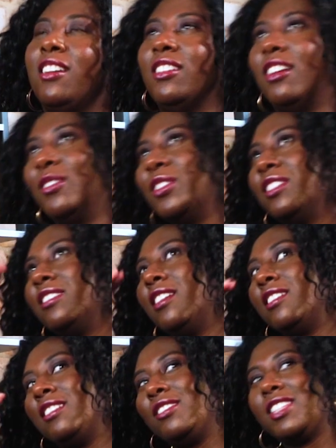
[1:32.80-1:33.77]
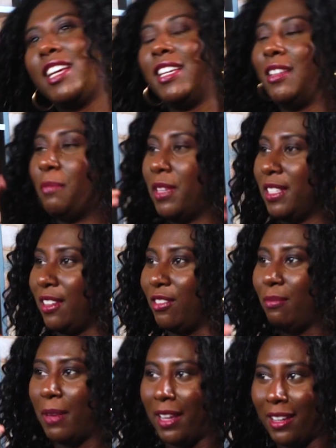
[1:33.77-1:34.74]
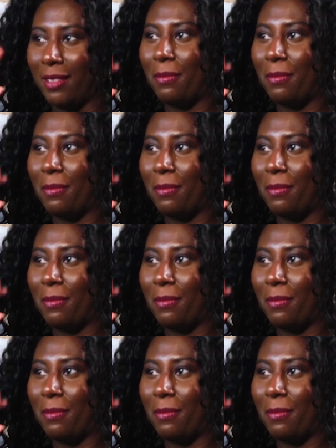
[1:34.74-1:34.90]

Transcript: was kind of taking myself back.